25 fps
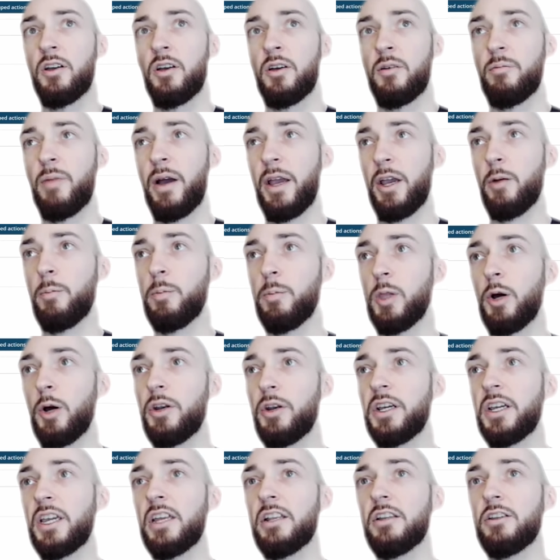By
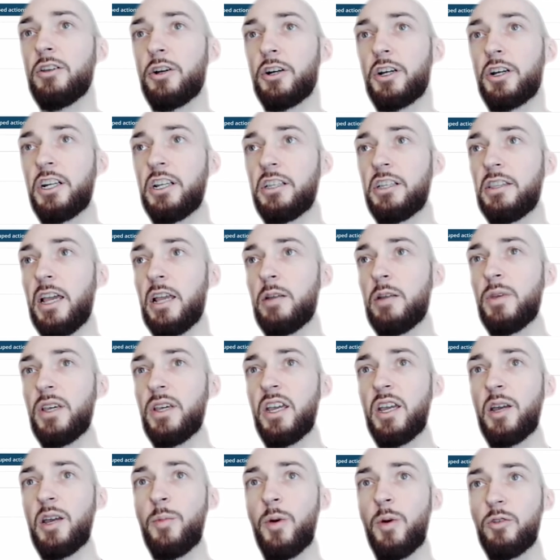uploading it, you're going to then be
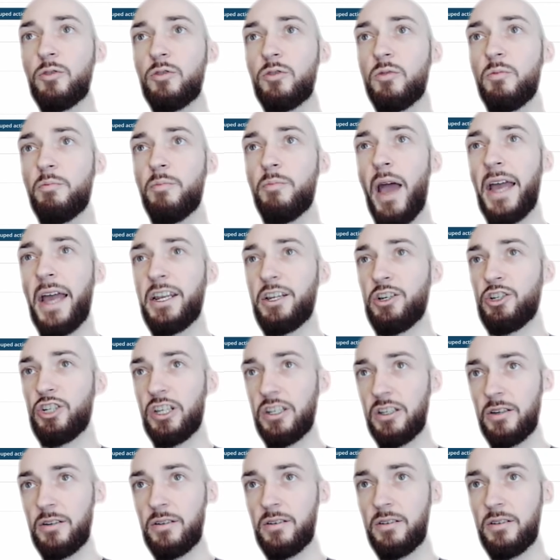able to manage it.
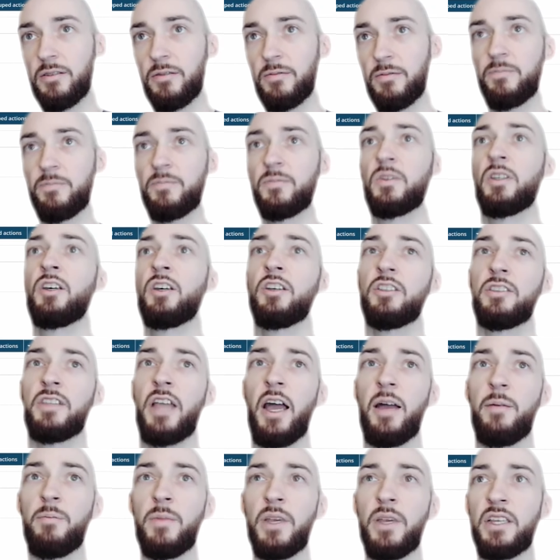
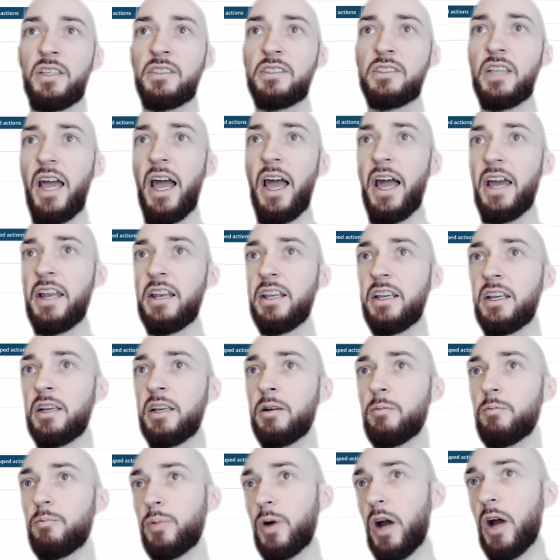That means adding
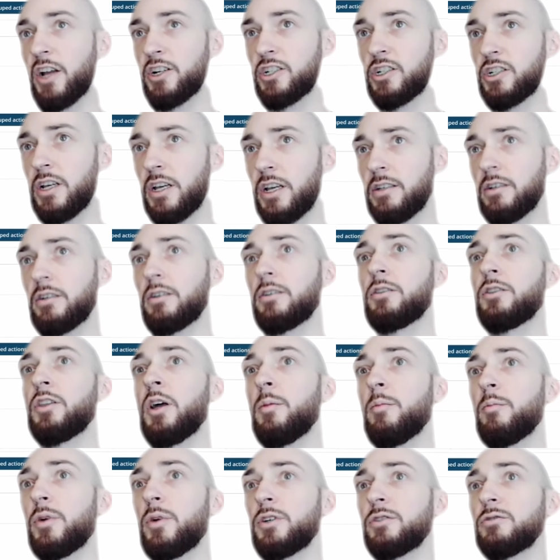project
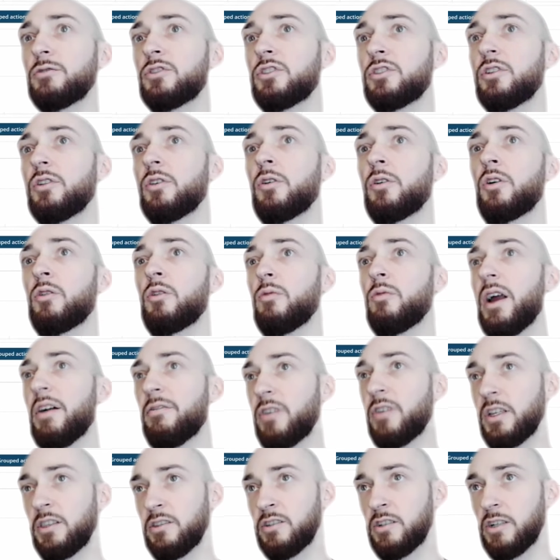numbers or
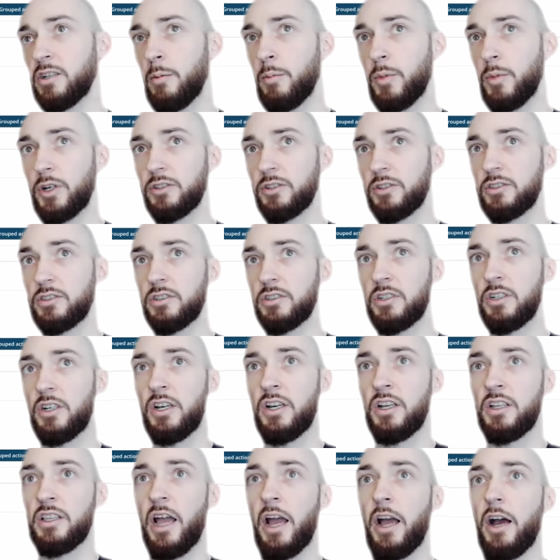reference numbers.
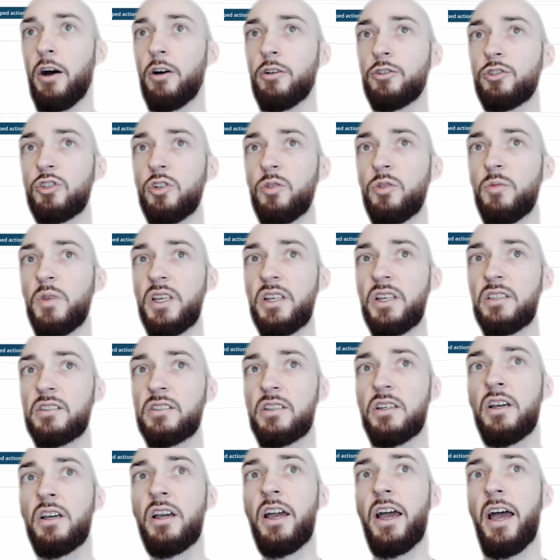That also means
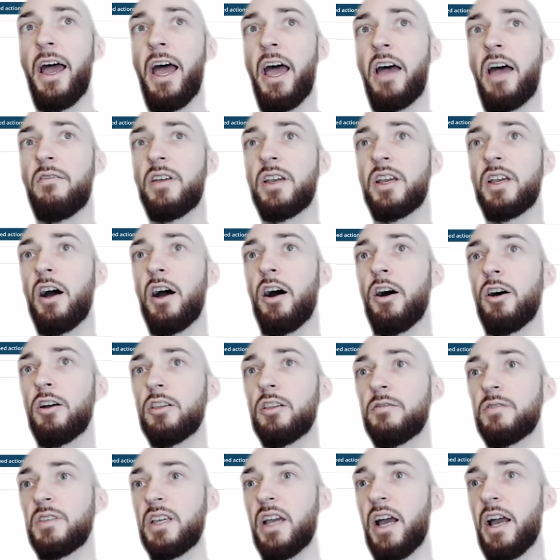having all
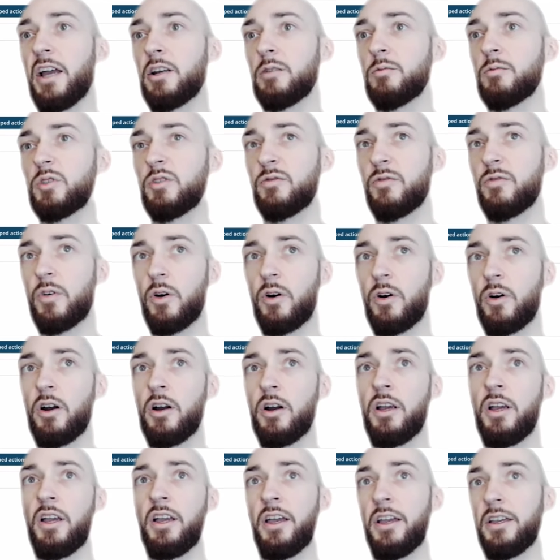of the items for
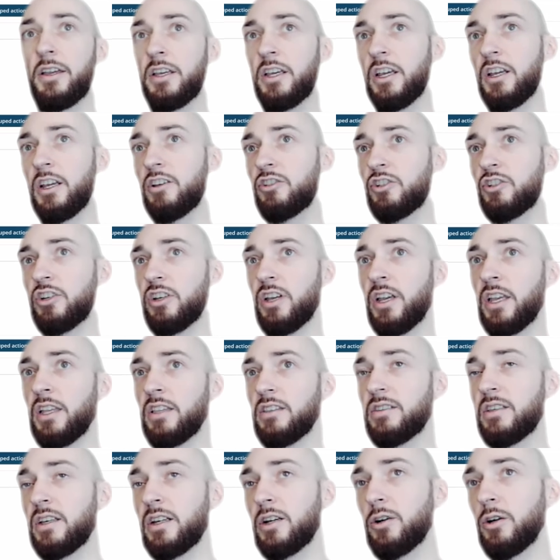each and
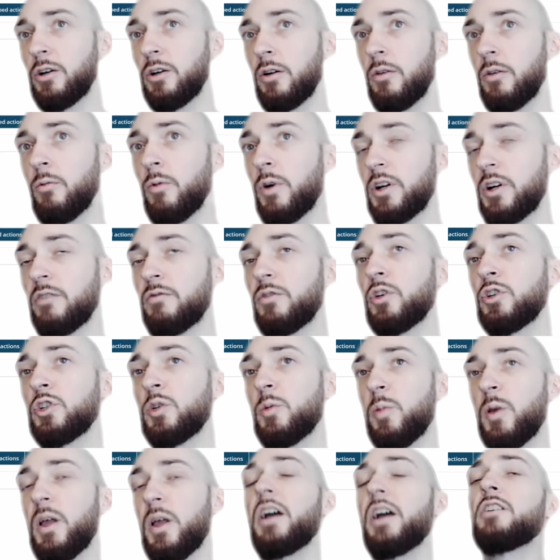single one of the
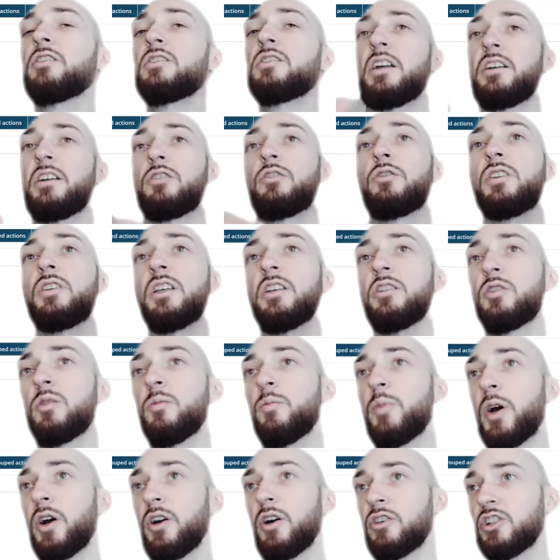suppliers that you need to
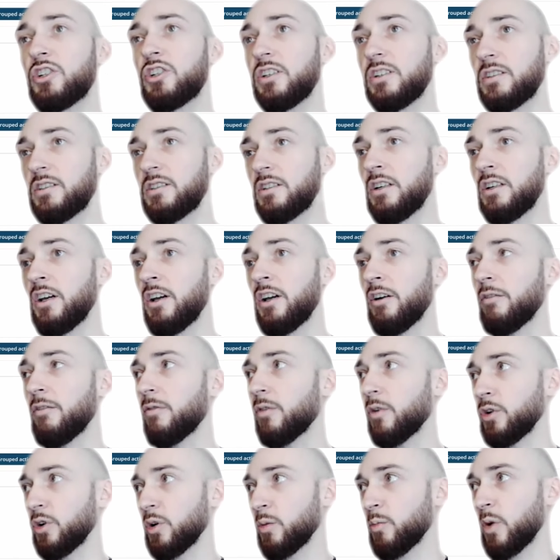purchase
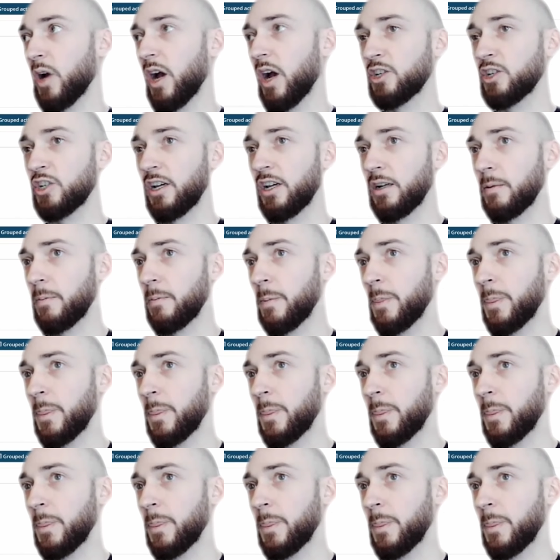for your project.